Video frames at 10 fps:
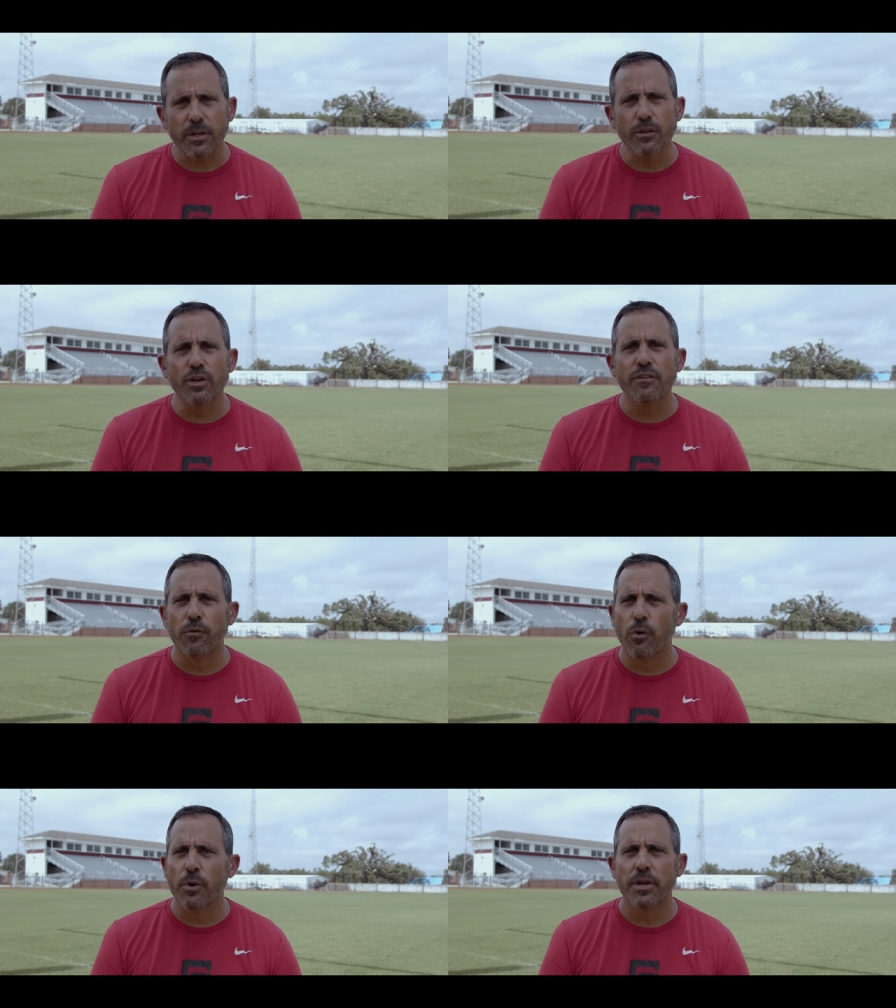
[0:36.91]
Looking
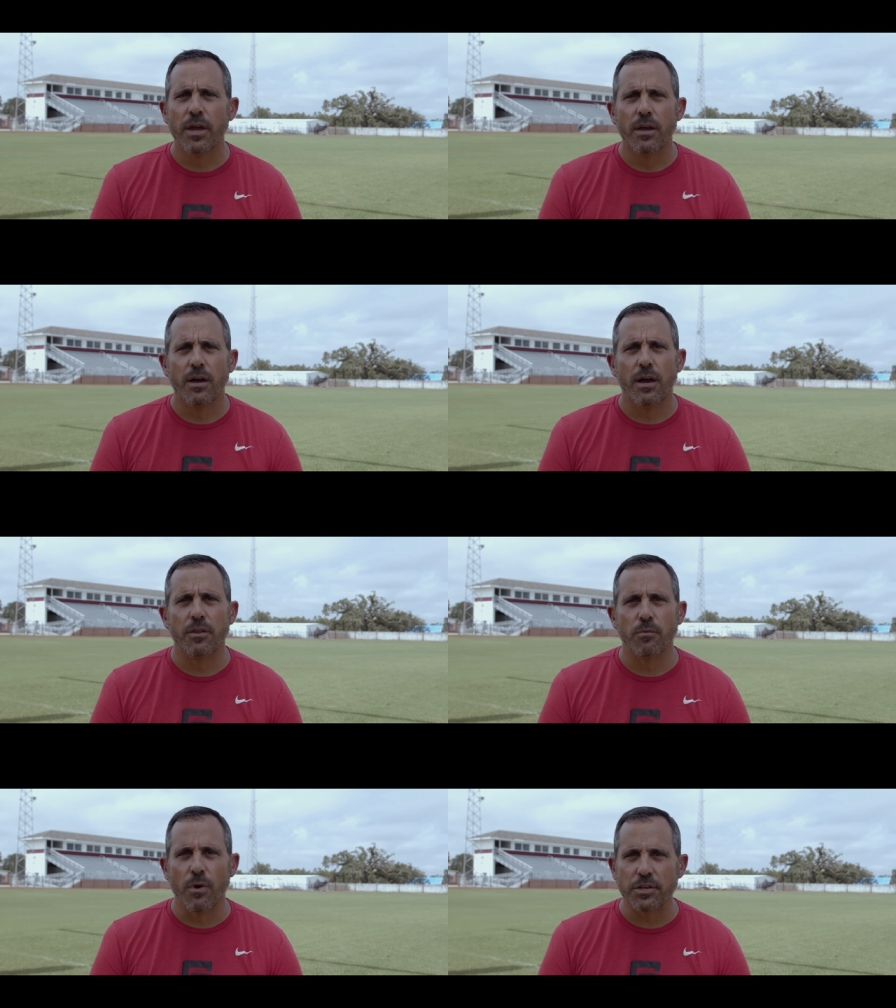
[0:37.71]
forward,
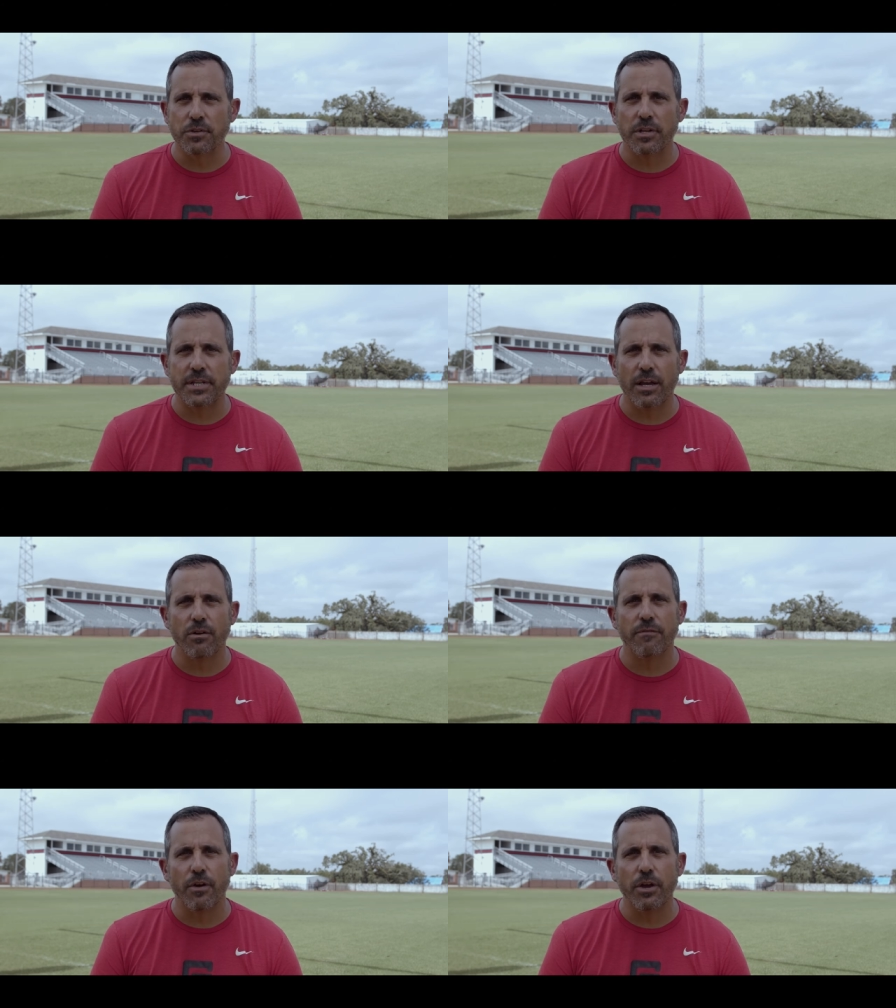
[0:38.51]
uh, the Rock's going to take
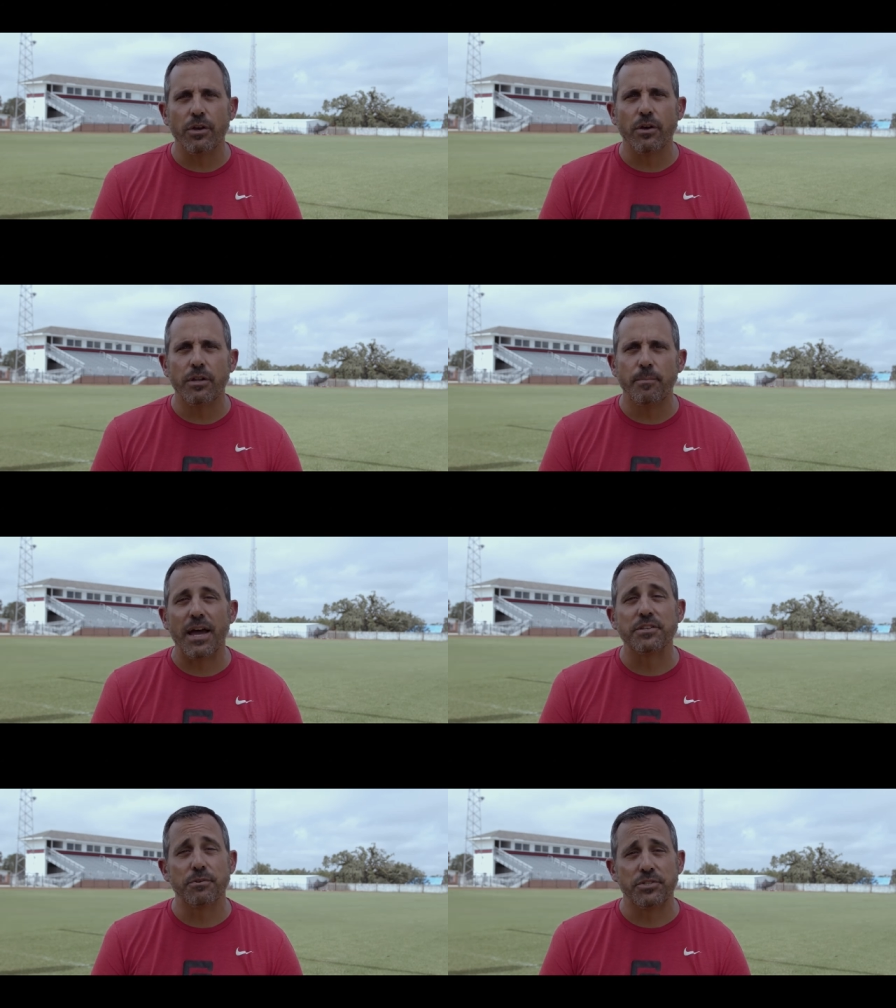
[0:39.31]
on a very good
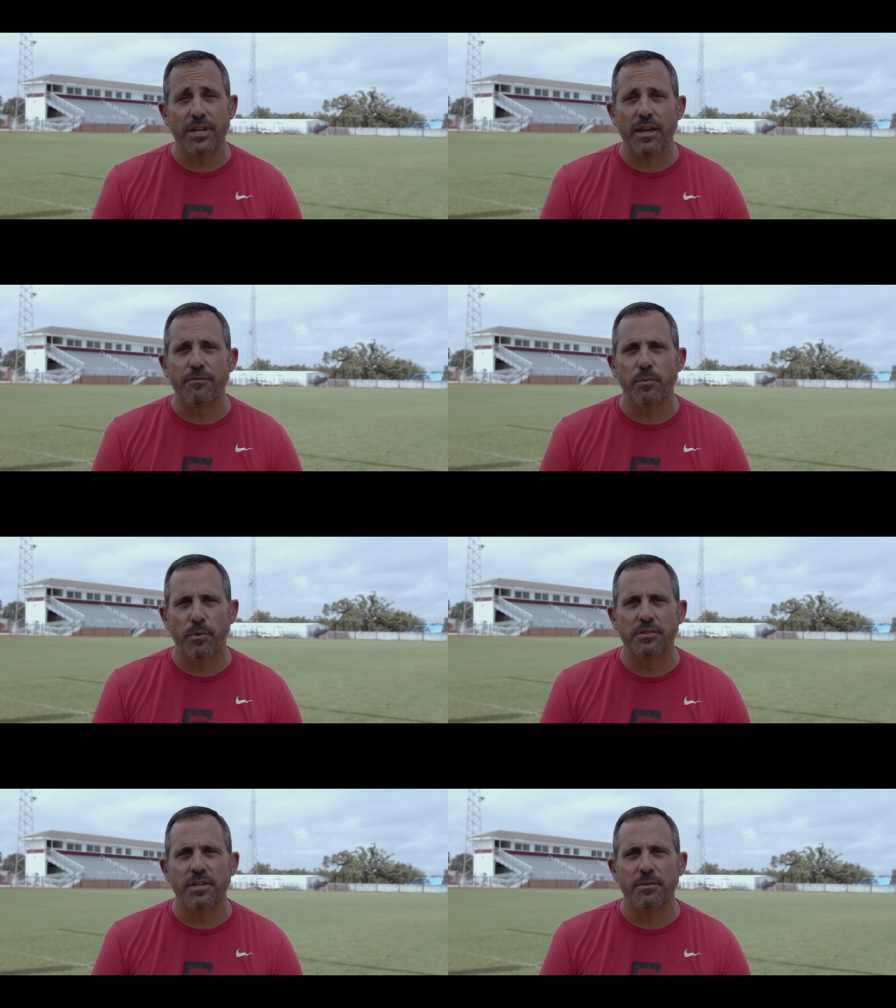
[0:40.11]
Pass Christian
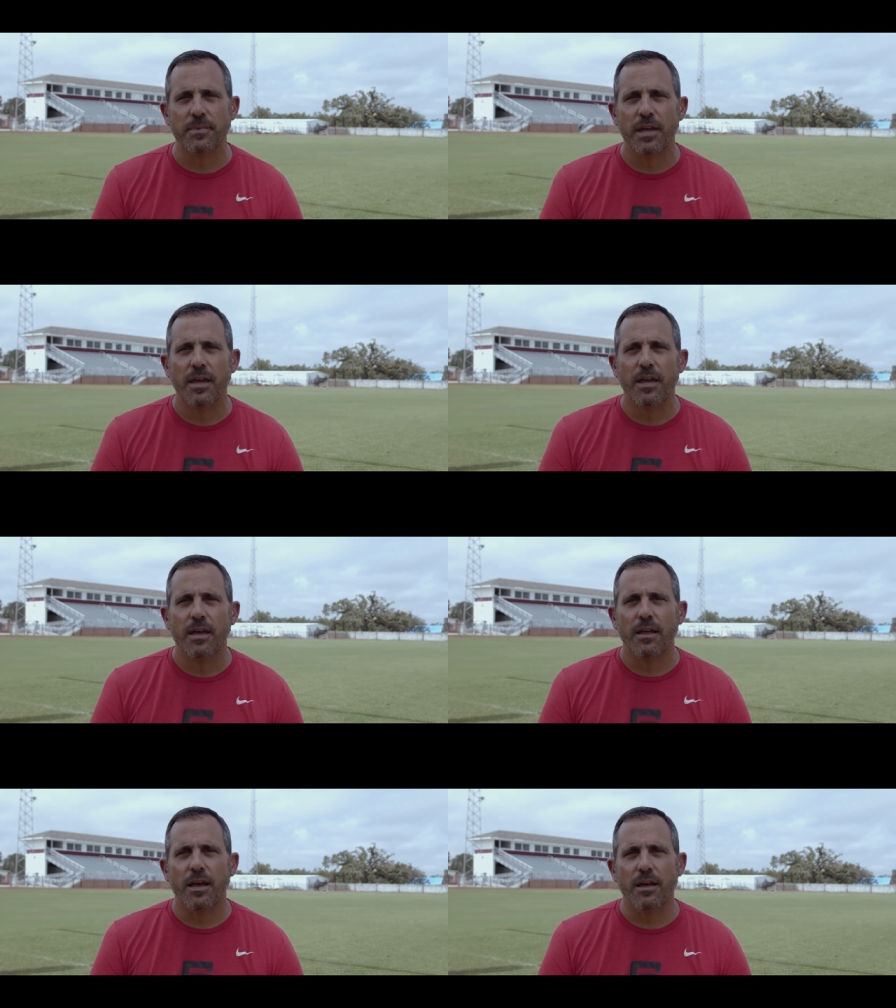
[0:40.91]
football team
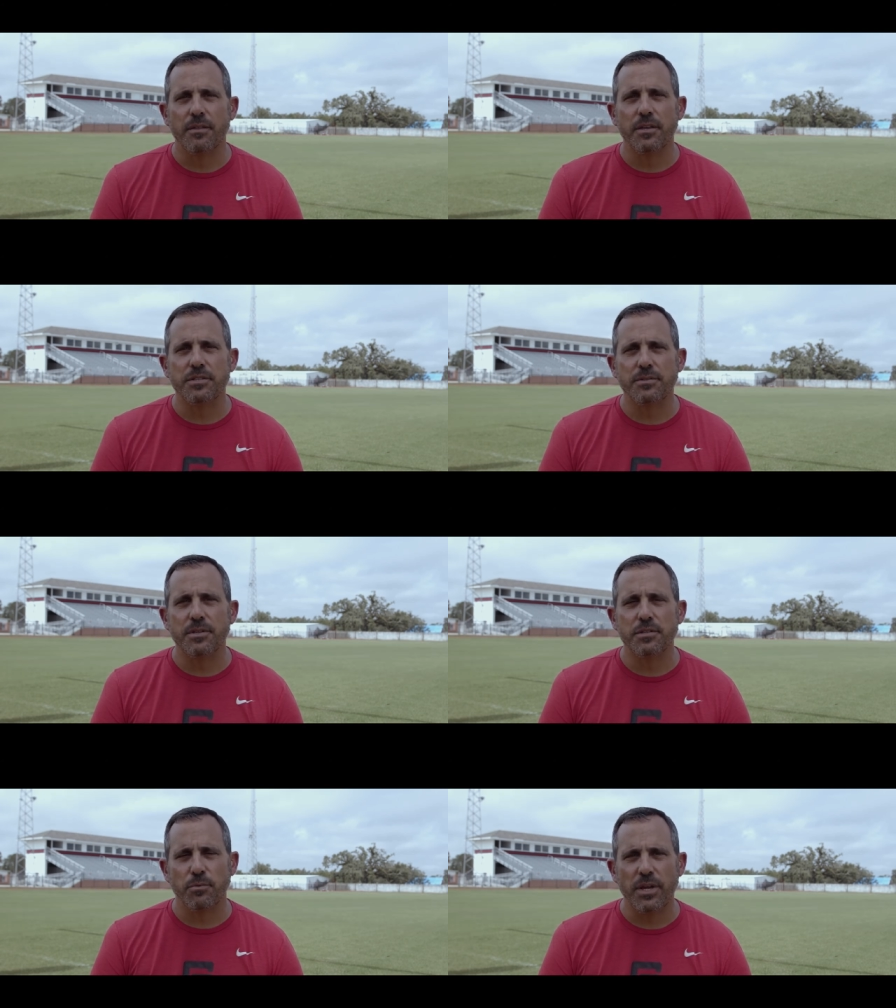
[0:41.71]
this
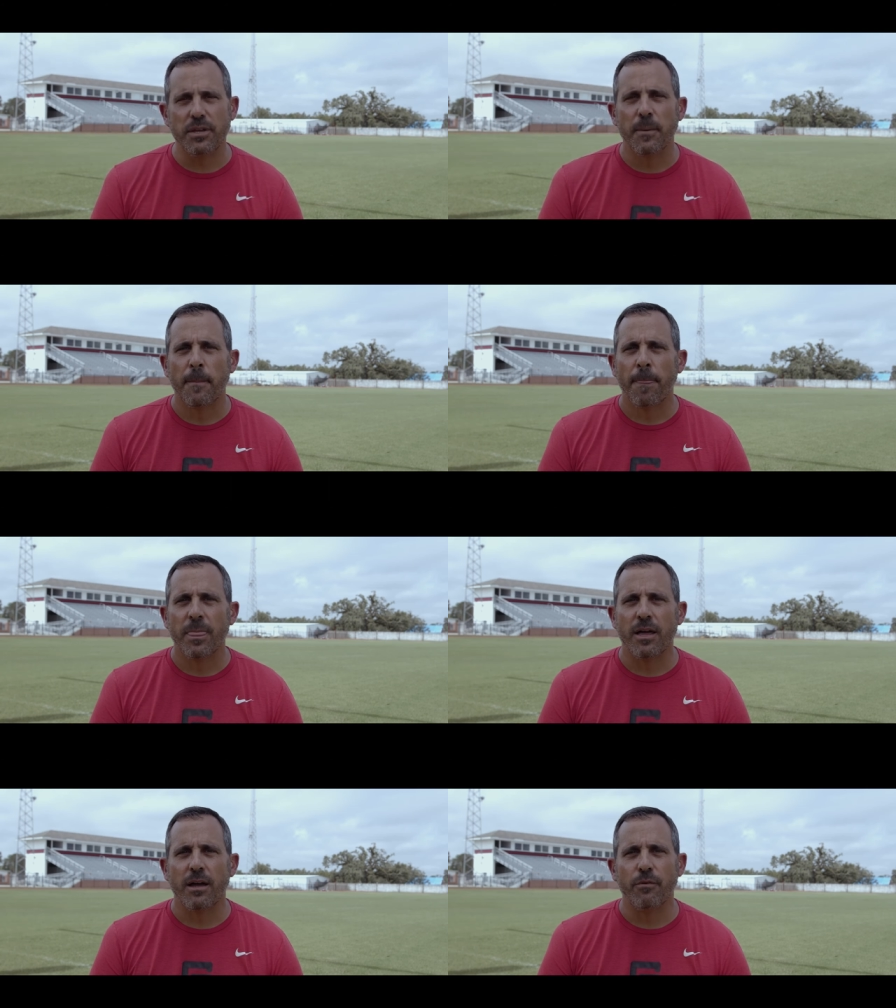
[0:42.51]
this week.
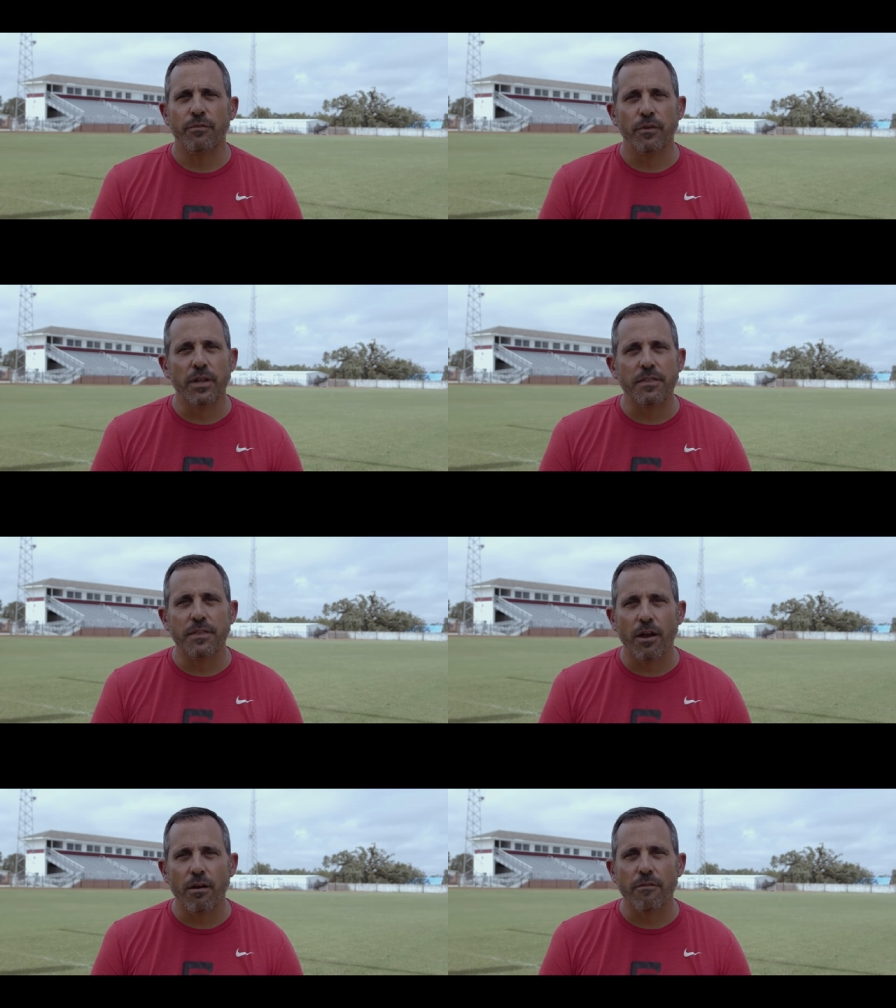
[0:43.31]
we feel like
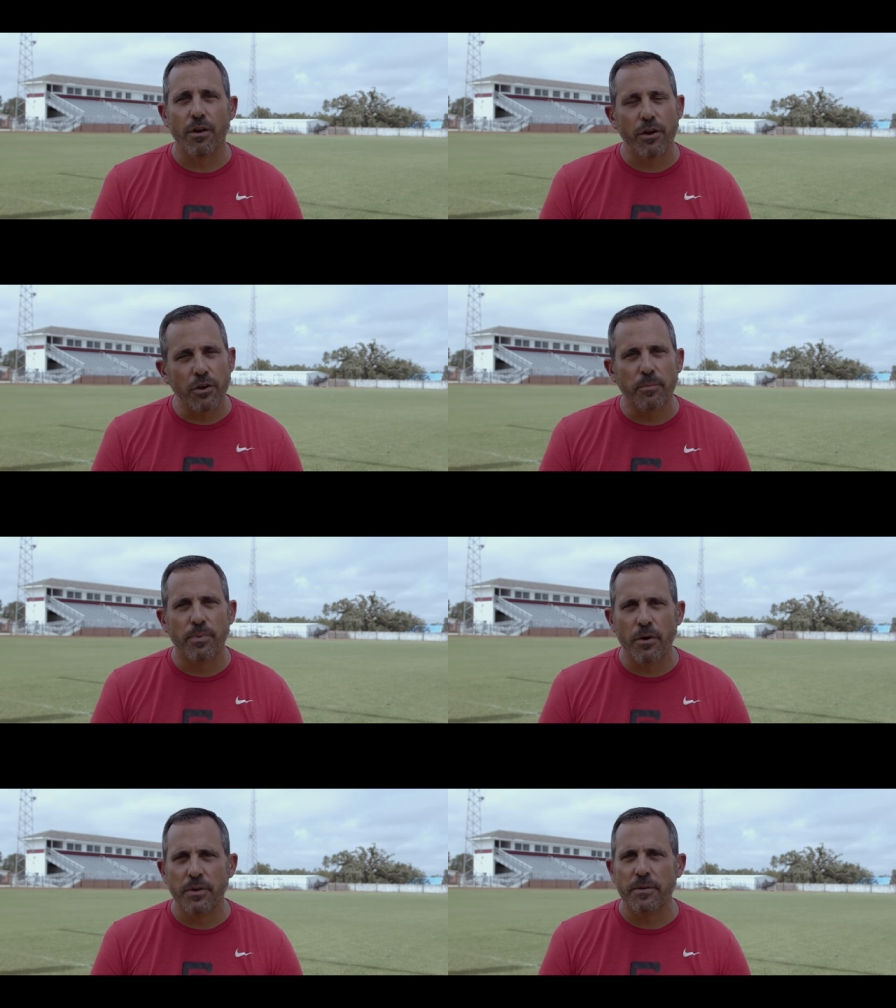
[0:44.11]
they're a very good
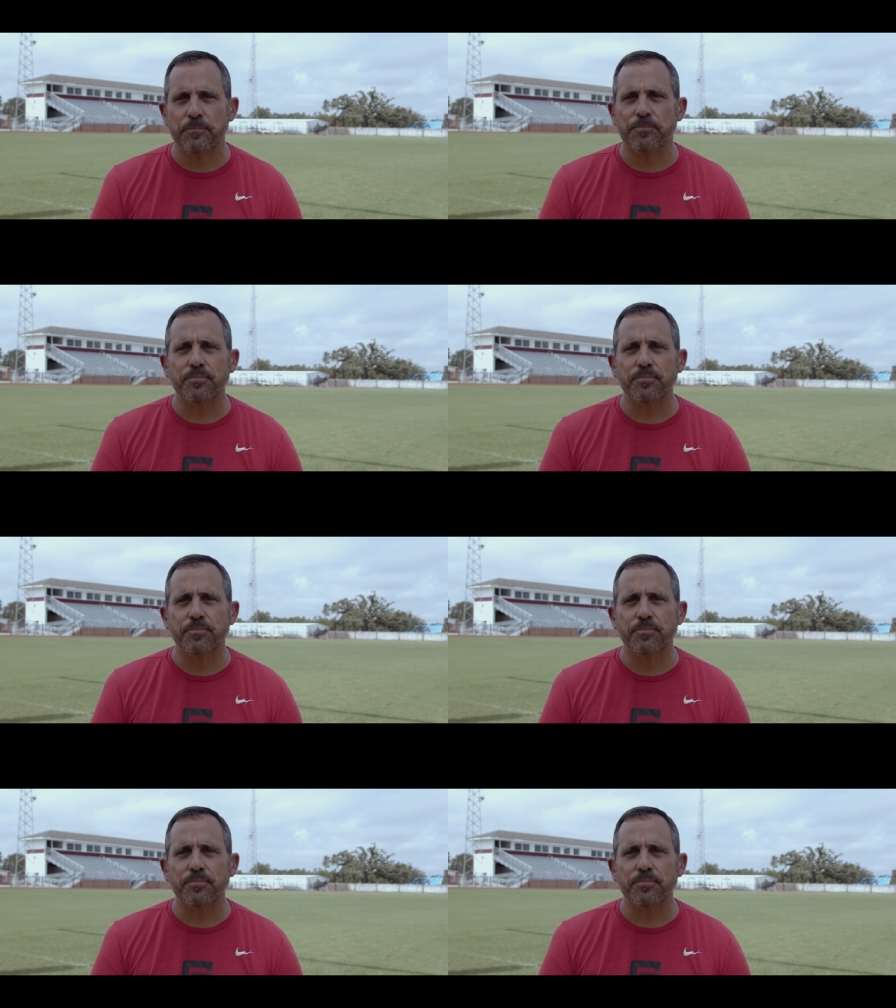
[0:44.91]
opponent.